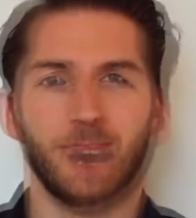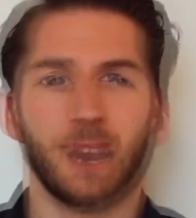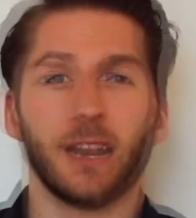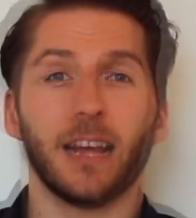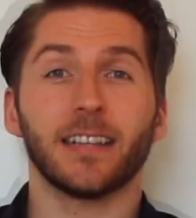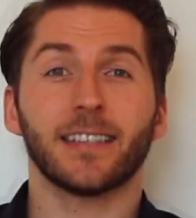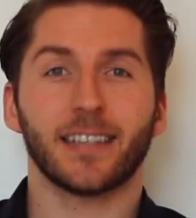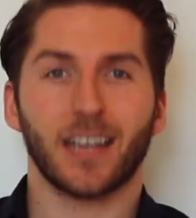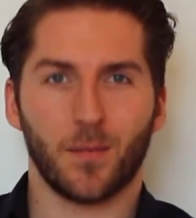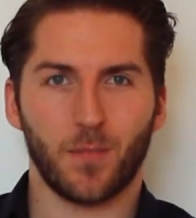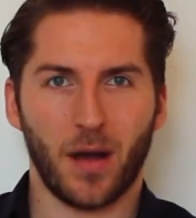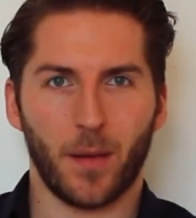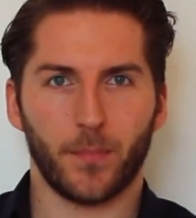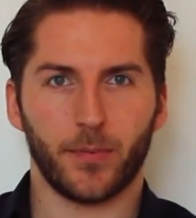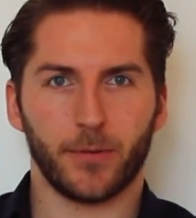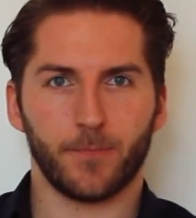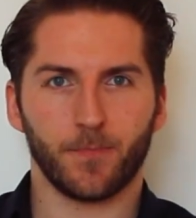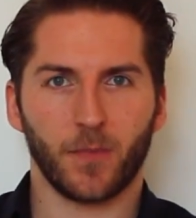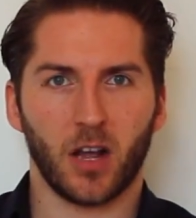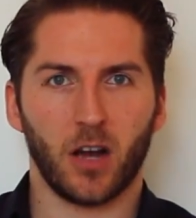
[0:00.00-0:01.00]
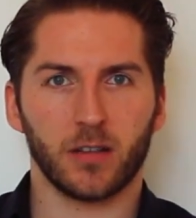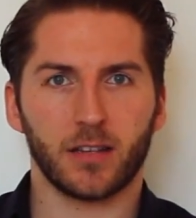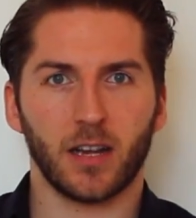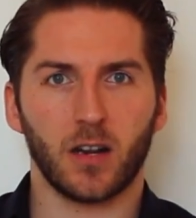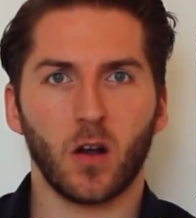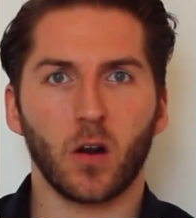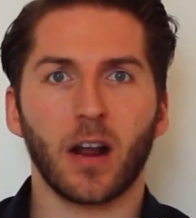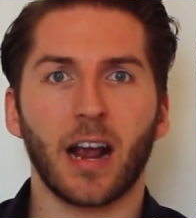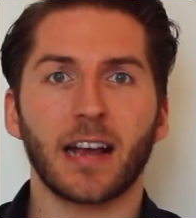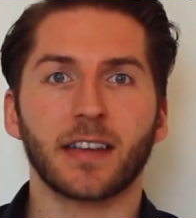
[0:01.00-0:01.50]
Let's sum up.
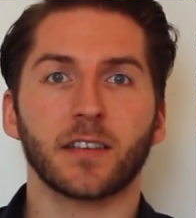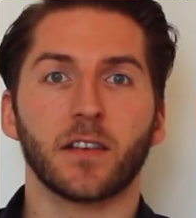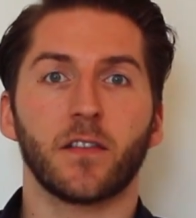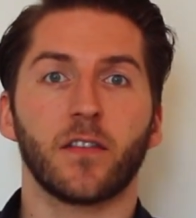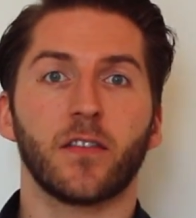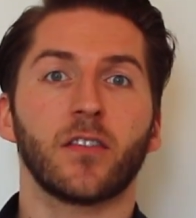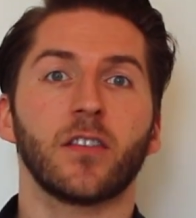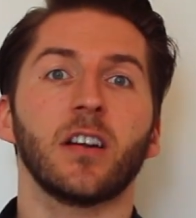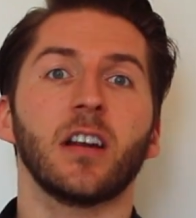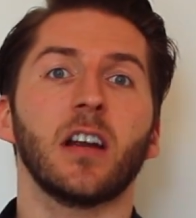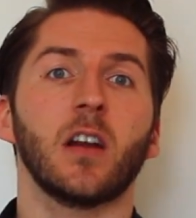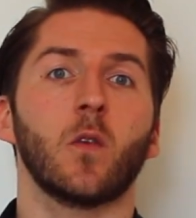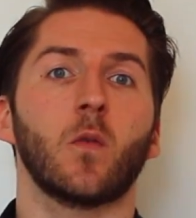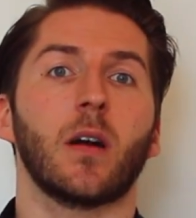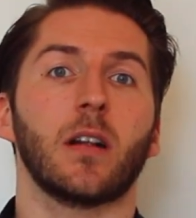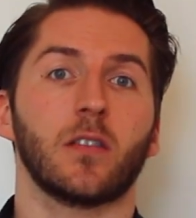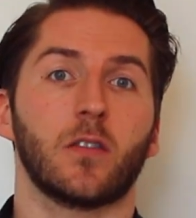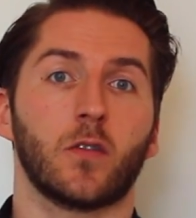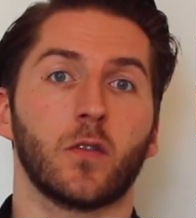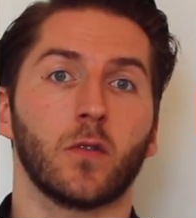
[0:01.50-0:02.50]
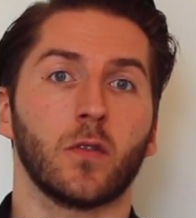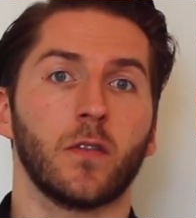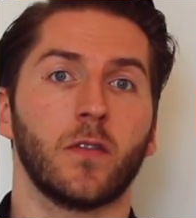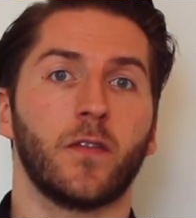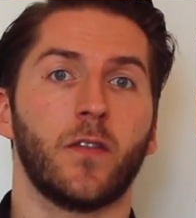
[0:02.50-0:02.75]
HotelOga is a three-in-one tool